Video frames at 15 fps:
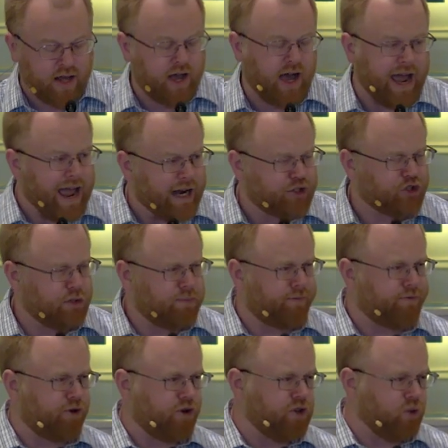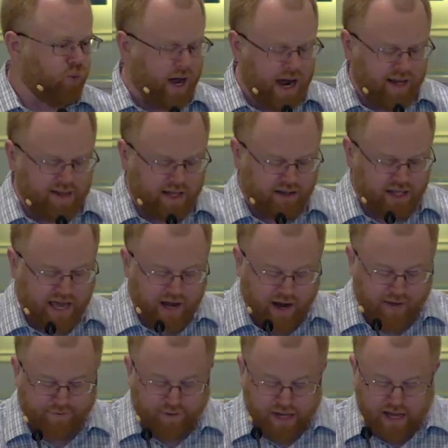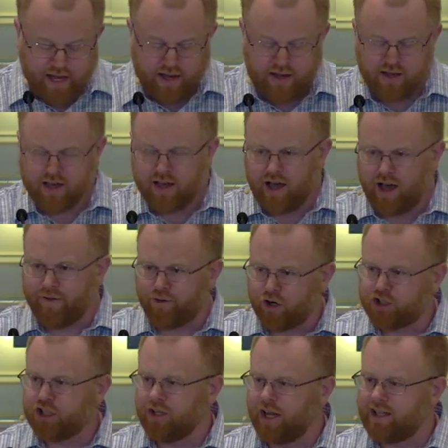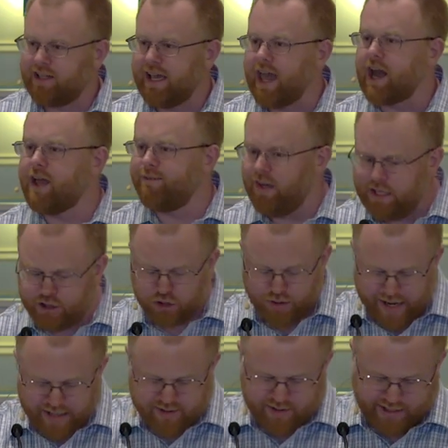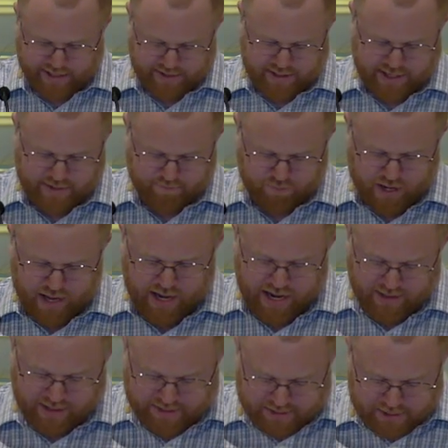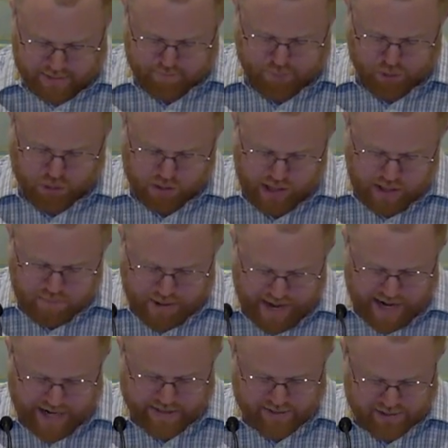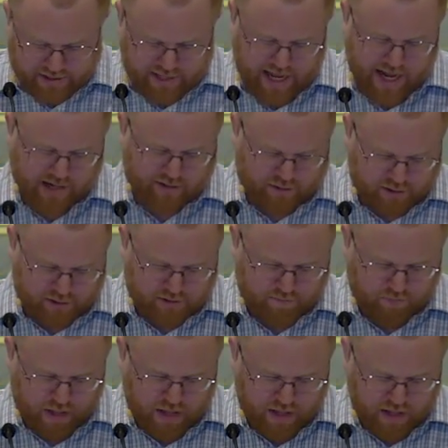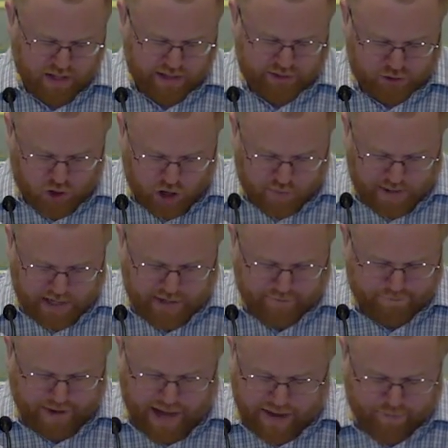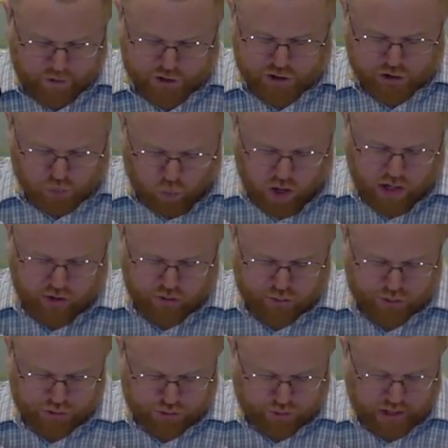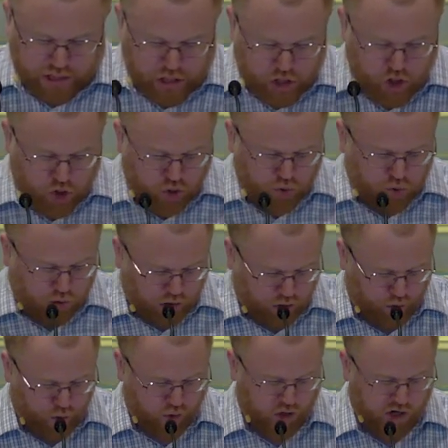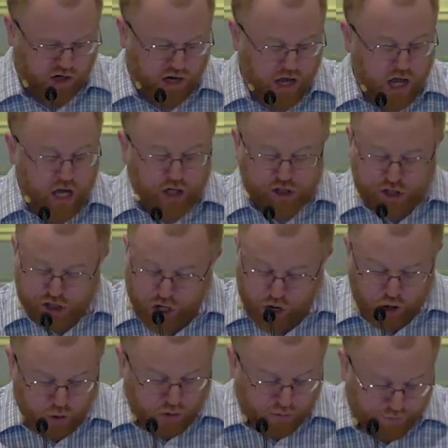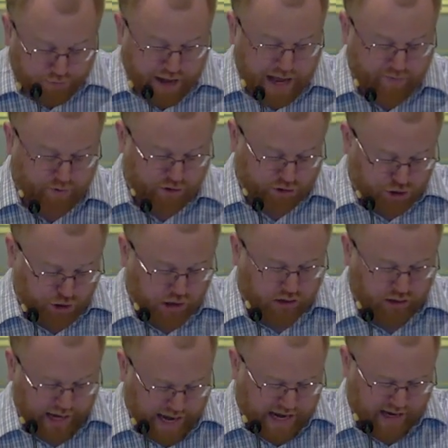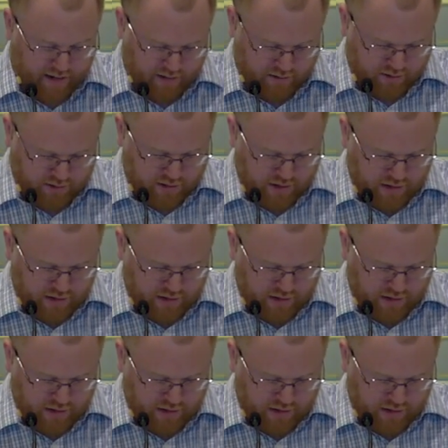I actually prefer the way that the NIV uh, version, like the NIV, translates it uh, in the simple past tense. Uh, Psalm 85, verses 1 through 3. You, Lord, showed favor to your land.